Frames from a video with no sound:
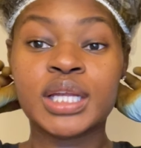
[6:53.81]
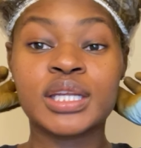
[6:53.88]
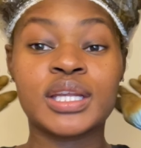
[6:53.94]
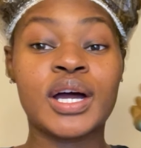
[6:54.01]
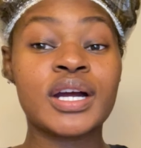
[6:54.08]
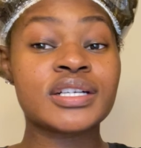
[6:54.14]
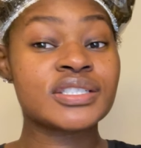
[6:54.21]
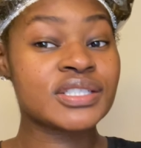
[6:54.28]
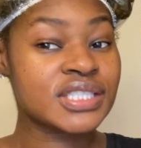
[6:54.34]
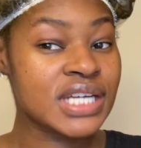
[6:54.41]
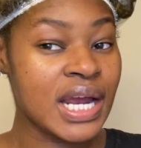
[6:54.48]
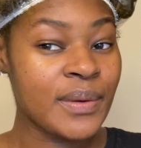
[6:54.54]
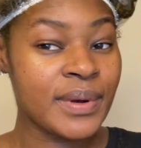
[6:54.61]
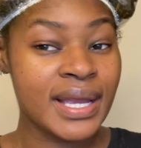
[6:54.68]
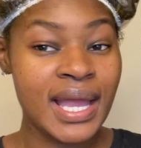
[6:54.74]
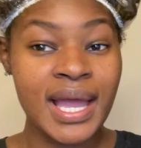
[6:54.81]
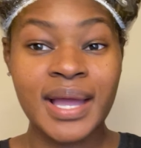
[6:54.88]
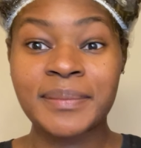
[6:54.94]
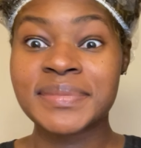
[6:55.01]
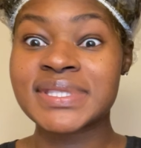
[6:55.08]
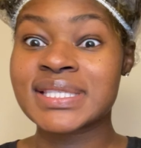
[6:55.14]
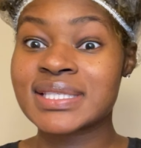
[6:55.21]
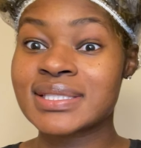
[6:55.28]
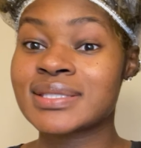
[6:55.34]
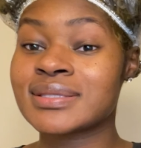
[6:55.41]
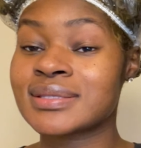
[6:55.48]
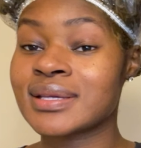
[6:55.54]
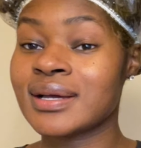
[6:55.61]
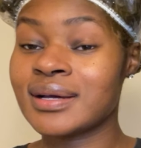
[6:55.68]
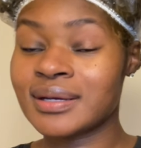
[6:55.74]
larger shower cap since